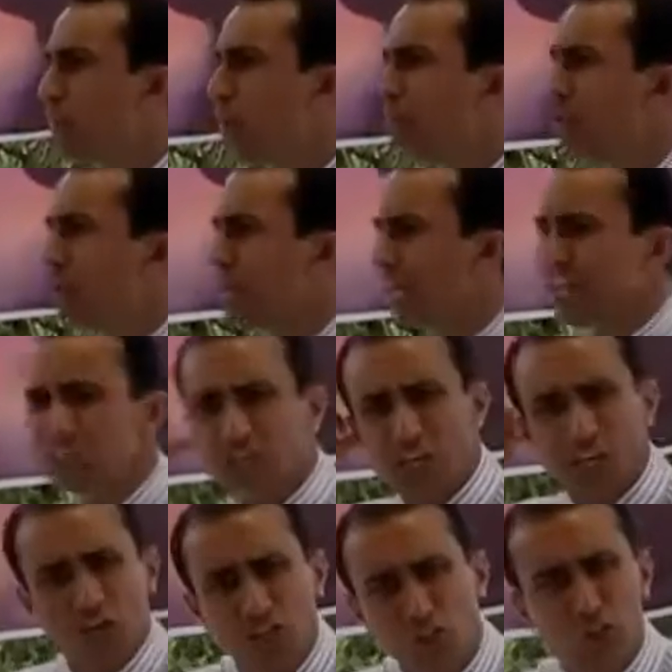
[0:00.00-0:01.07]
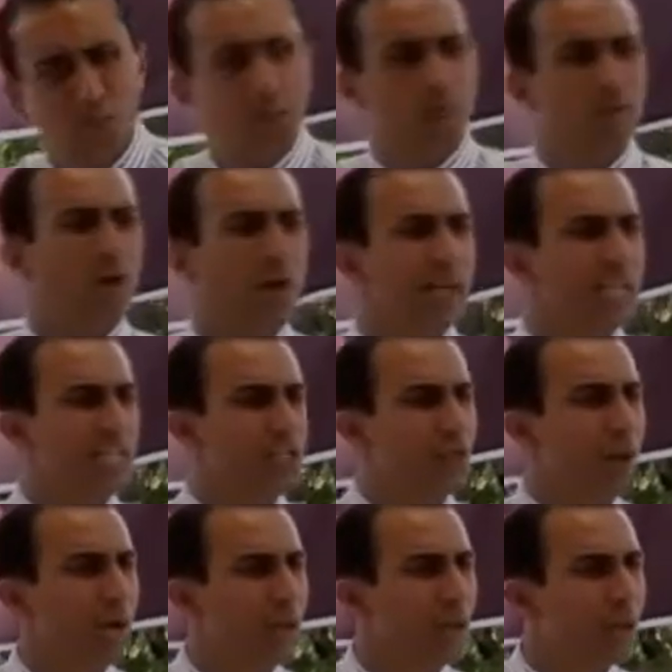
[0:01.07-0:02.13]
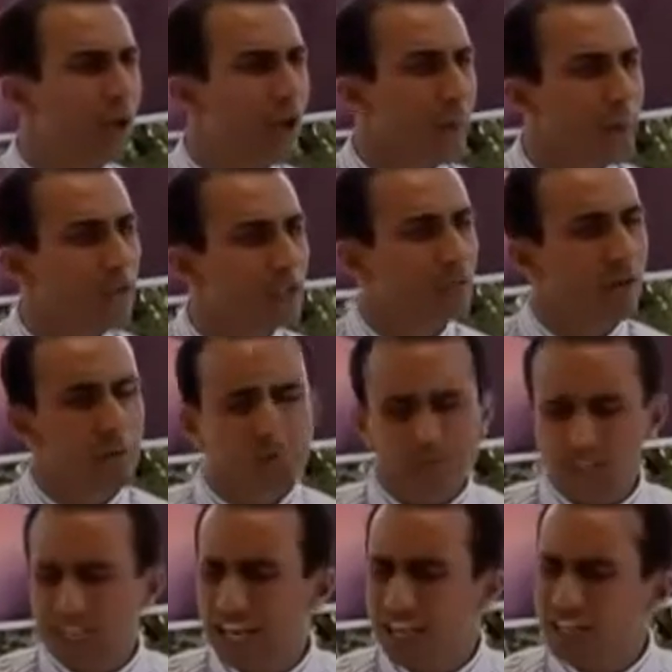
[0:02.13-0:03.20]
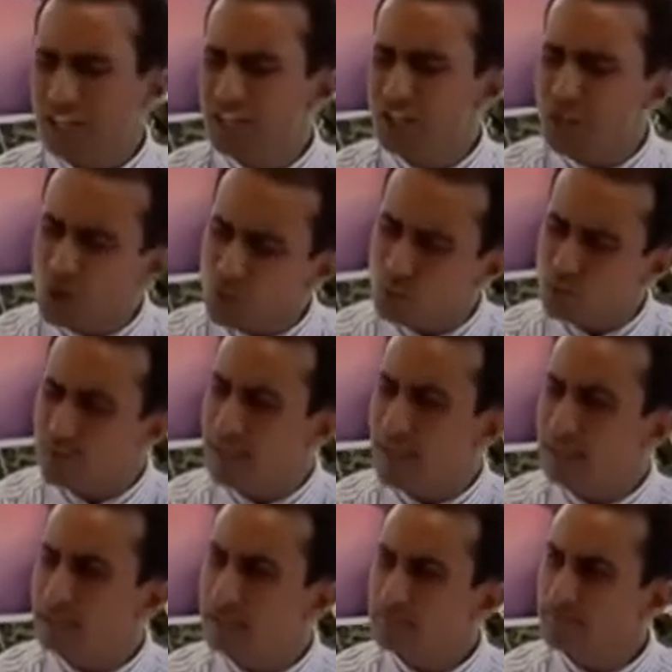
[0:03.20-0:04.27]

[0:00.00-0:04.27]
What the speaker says: be falling. His ears should be falling as well because of leprosy. And he knows that.